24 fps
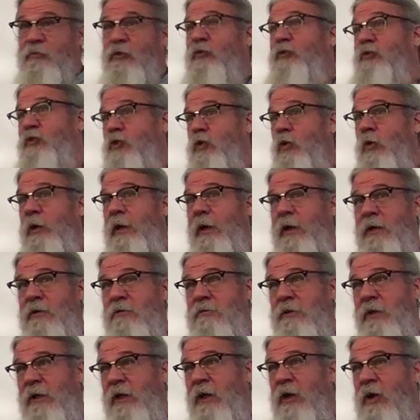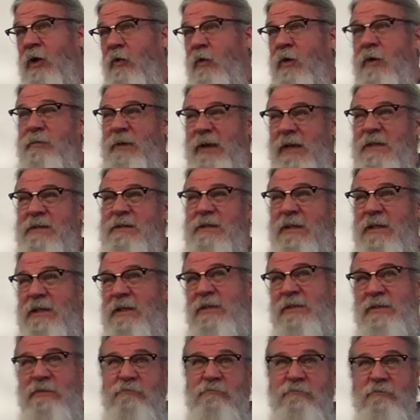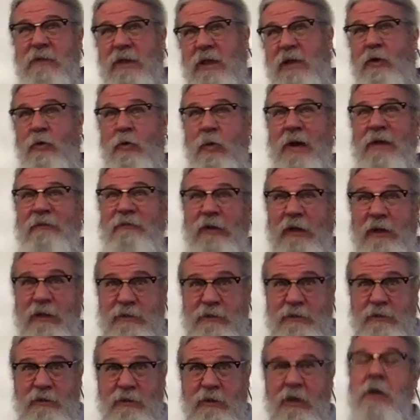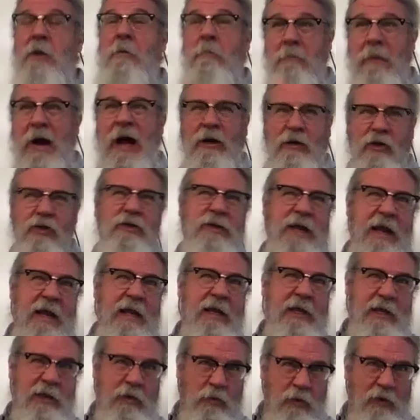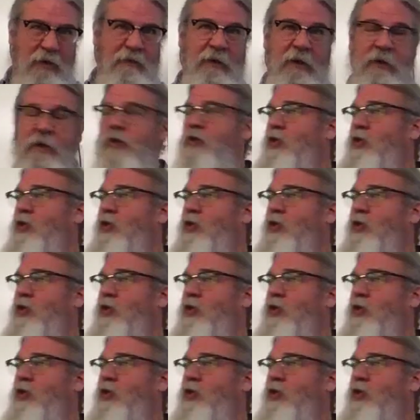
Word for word: of schooling would be the equivalent modern day equivalent in